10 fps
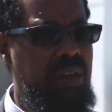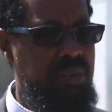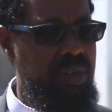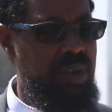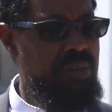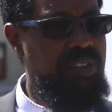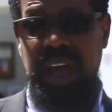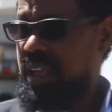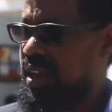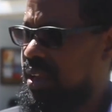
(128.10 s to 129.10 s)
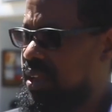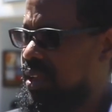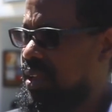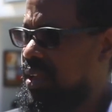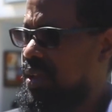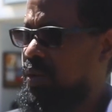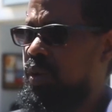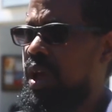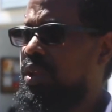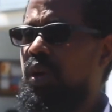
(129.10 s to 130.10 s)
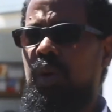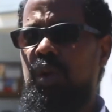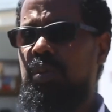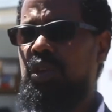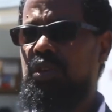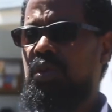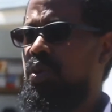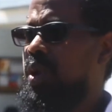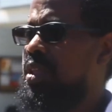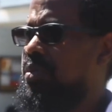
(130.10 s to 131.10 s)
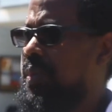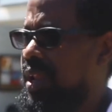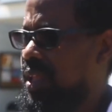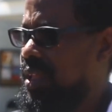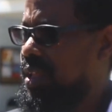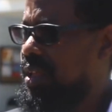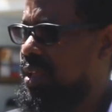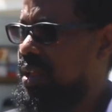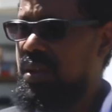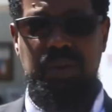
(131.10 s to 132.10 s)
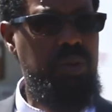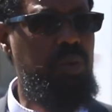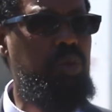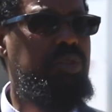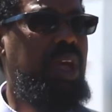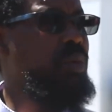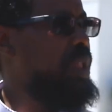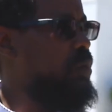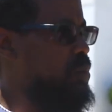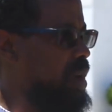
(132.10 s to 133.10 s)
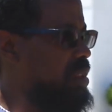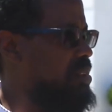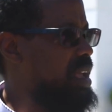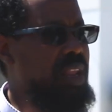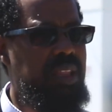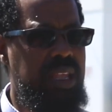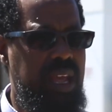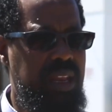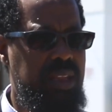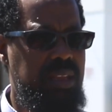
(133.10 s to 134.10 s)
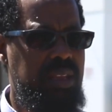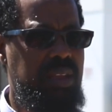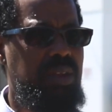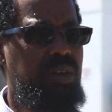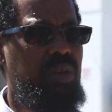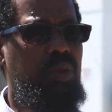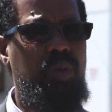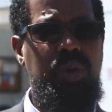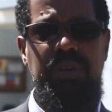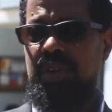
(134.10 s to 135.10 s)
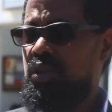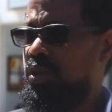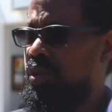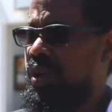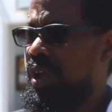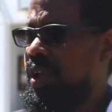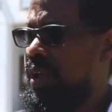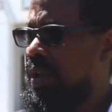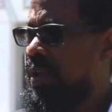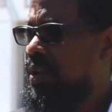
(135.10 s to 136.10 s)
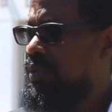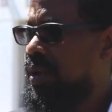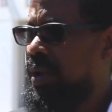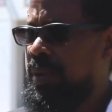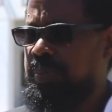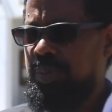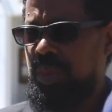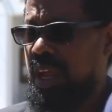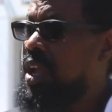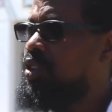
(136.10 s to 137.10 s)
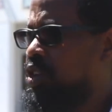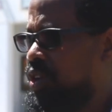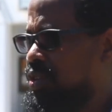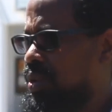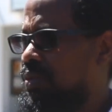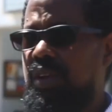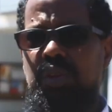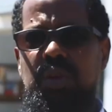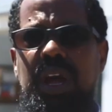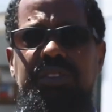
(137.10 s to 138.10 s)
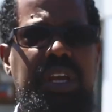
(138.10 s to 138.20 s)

have a fire, we are the only mosque who raise money, who stand with our brothers Canadian, who give it to Red Cross, even you can